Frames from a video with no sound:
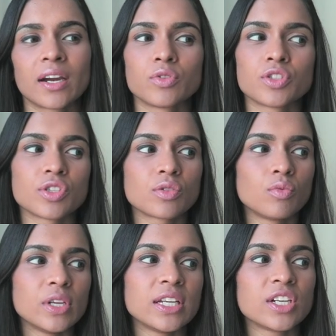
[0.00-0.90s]
I was just
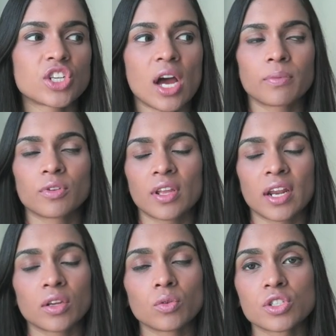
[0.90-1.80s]
reading a chapter, then
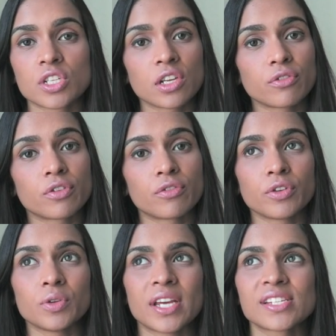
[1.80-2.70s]
I don't study for a
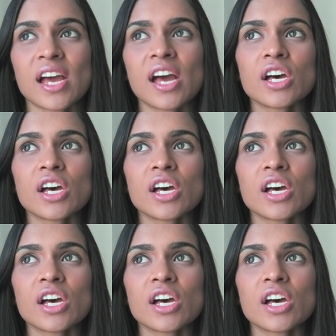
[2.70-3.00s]
few days.